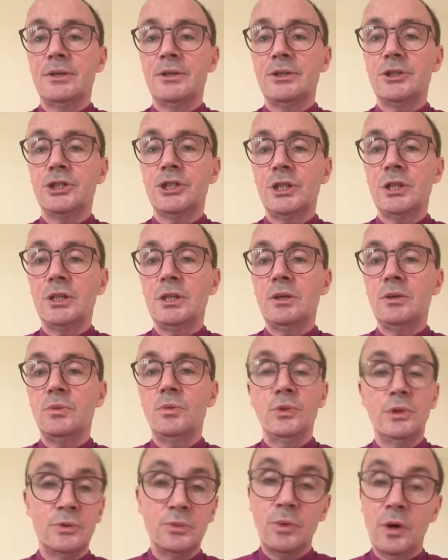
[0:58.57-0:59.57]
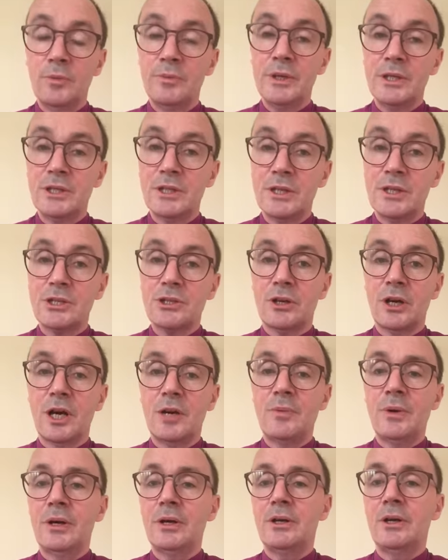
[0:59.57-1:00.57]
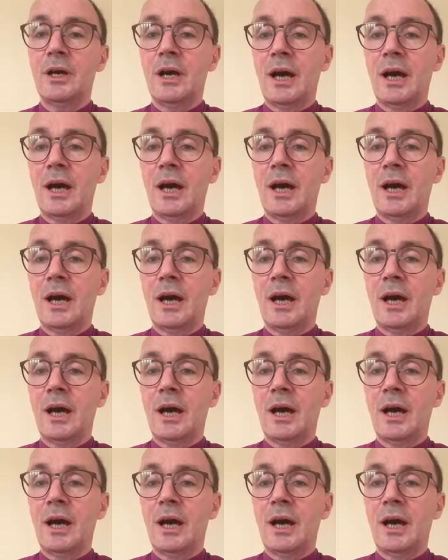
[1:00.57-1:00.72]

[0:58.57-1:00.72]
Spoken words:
She wouldn't want me to describe her